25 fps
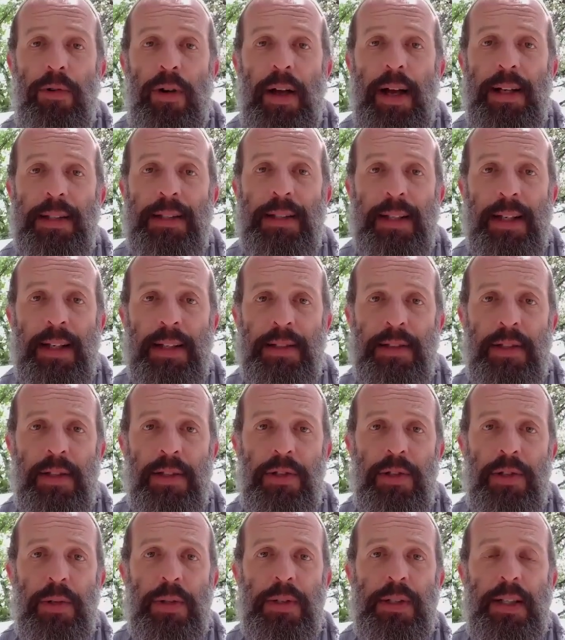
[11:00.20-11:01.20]
riots against the
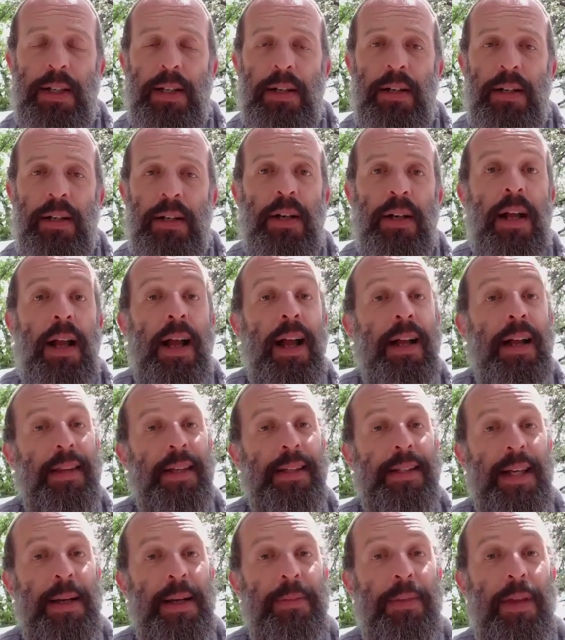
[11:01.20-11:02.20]
Jews here. At the
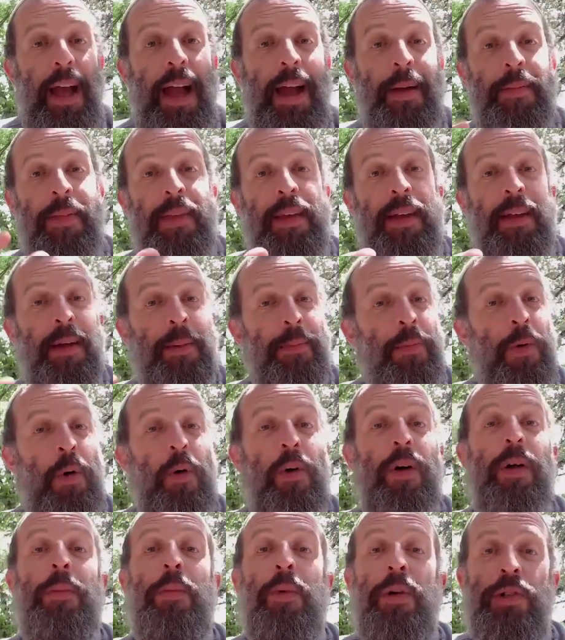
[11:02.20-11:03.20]
same time,
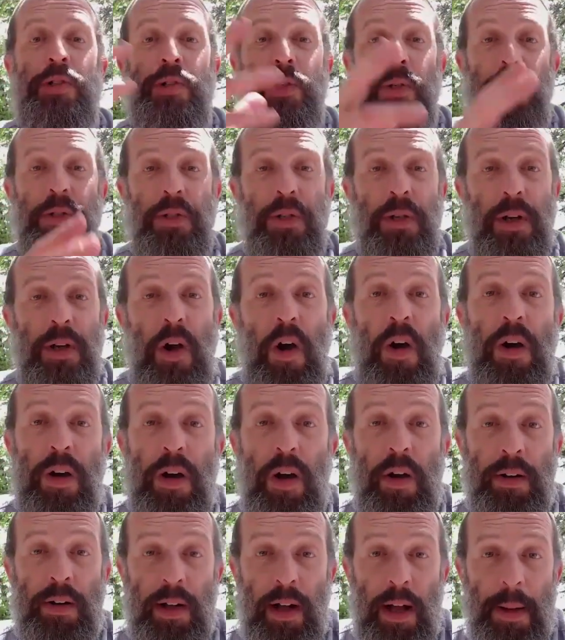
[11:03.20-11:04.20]
more and more Jews
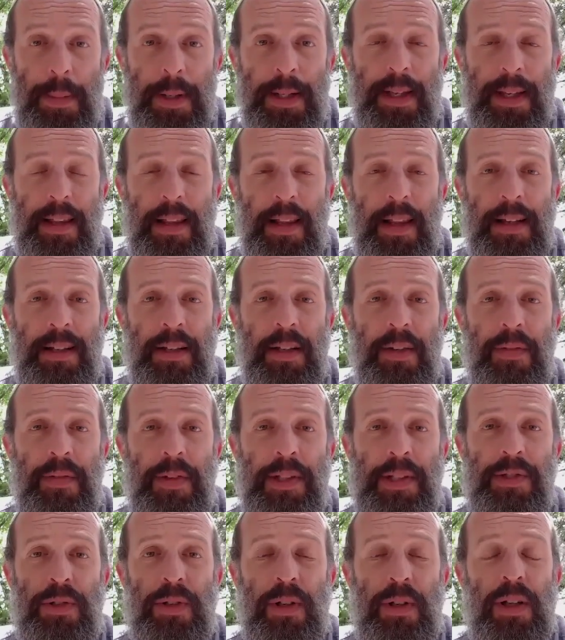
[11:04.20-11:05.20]
are coming to the land of
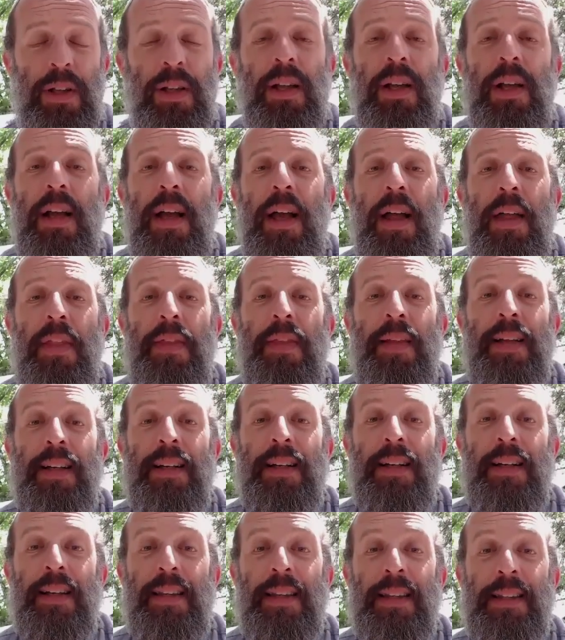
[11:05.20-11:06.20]
Israel.
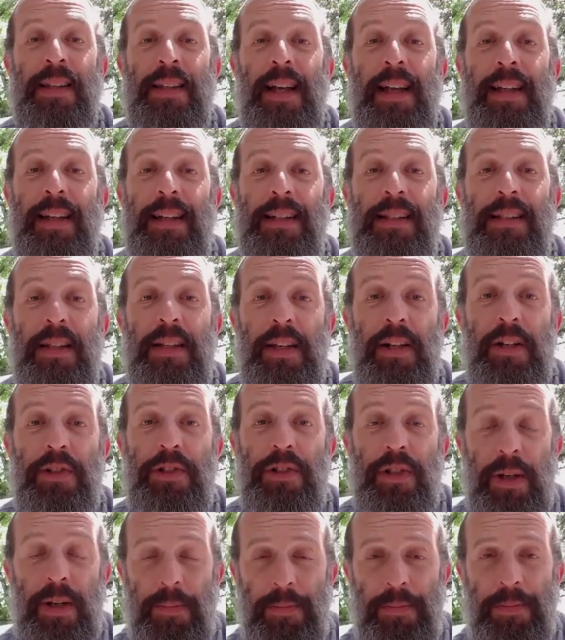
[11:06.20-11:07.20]
The Zionist
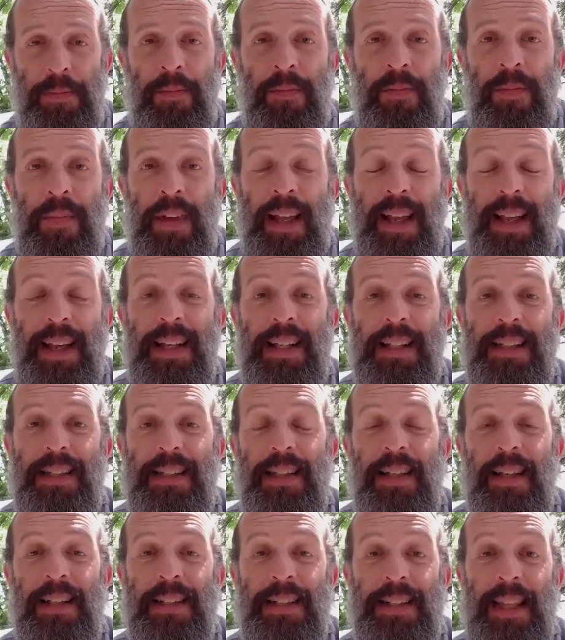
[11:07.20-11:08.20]
leadership
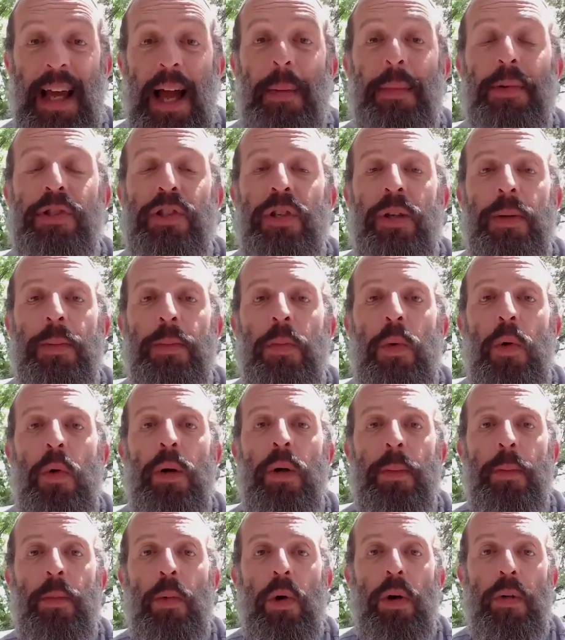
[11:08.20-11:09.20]
is establishing more
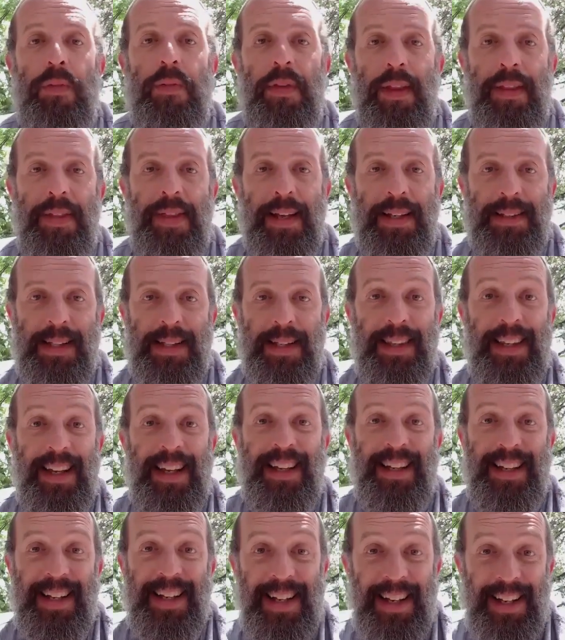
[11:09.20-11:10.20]
and more of the things that they
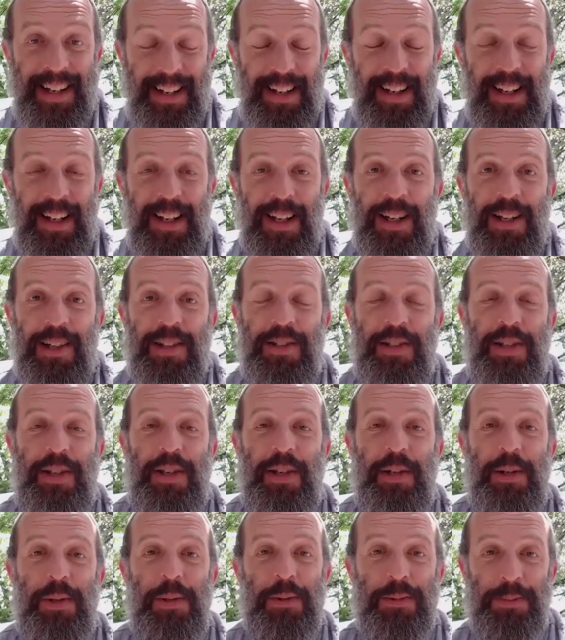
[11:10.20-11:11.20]
need
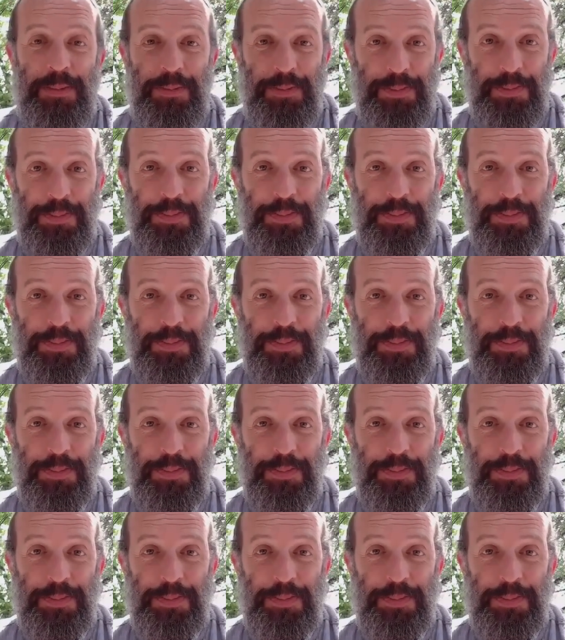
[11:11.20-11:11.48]
to